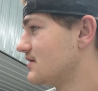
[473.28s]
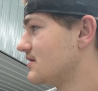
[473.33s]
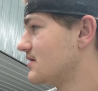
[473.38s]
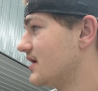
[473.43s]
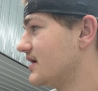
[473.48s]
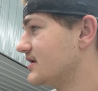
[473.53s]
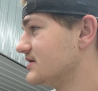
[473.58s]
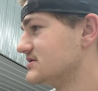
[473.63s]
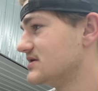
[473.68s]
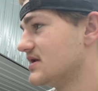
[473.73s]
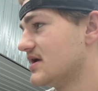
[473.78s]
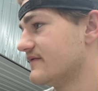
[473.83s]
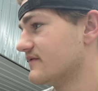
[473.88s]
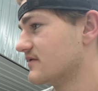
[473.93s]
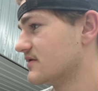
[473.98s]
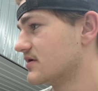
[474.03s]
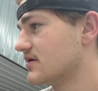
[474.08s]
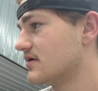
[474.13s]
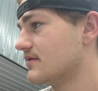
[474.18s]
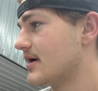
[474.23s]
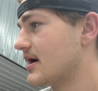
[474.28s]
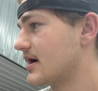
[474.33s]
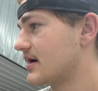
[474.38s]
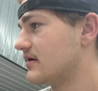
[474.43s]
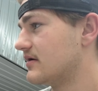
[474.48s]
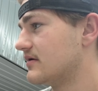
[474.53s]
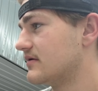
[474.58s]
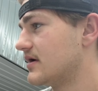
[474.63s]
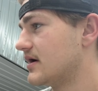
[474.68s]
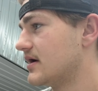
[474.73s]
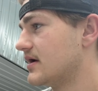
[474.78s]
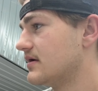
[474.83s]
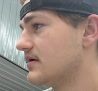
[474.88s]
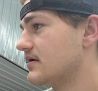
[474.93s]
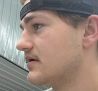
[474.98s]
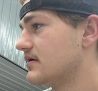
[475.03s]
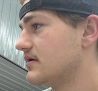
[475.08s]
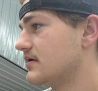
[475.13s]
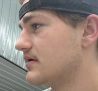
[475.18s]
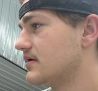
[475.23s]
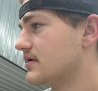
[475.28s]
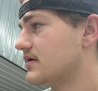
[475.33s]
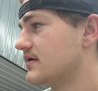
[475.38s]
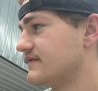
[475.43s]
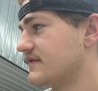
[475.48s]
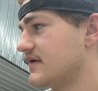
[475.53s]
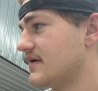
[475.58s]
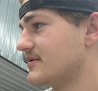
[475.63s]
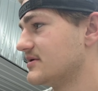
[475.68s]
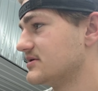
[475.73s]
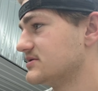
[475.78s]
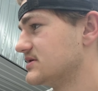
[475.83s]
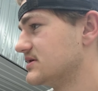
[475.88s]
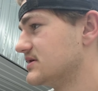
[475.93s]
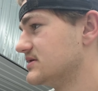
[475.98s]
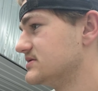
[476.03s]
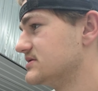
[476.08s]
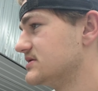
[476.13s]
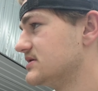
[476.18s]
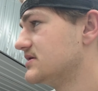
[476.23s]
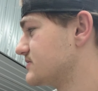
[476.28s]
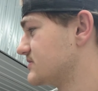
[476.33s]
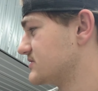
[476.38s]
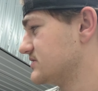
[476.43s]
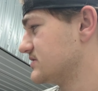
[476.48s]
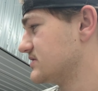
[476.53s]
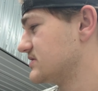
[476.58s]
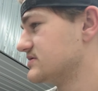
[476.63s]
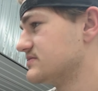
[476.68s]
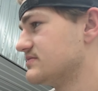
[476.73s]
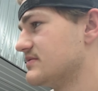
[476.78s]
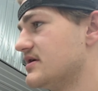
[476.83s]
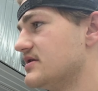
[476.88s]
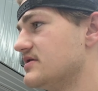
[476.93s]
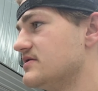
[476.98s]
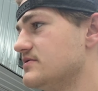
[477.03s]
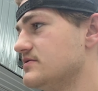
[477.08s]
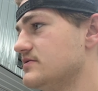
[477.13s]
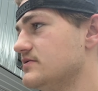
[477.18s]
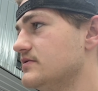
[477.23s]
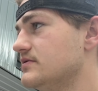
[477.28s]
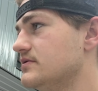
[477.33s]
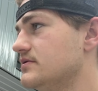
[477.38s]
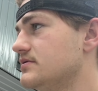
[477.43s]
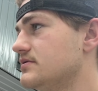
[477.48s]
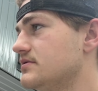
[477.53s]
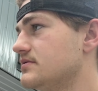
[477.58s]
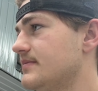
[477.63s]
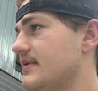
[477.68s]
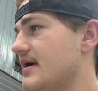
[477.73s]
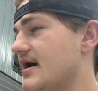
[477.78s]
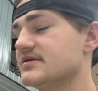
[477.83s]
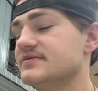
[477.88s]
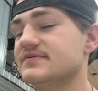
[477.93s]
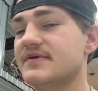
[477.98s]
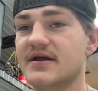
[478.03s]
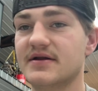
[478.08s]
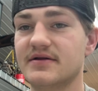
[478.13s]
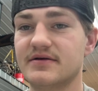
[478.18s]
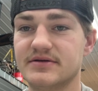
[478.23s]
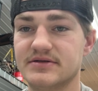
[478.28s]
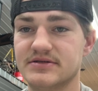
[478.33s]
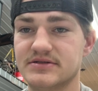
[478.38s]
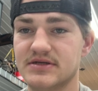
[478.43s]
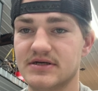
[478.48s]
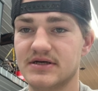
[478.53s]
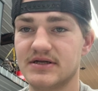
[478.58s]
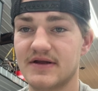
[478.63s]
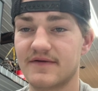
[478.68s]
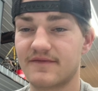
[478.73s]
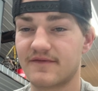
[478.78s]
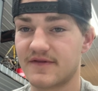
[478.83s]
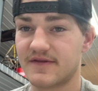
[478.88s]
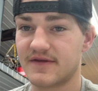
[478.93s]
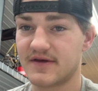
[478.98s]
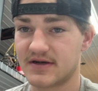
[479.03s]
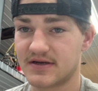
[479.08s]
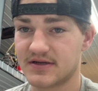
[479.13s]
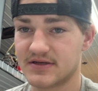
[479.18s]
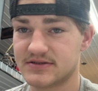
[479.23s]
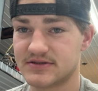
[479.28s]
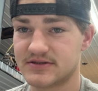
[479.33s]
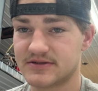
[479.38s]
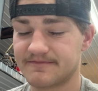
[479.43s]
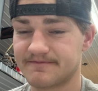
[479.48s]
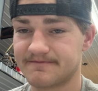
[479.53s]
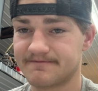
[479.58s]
And it's never gonna go back on right, if that makes sense. Especially because my new patch panel is a different thickness.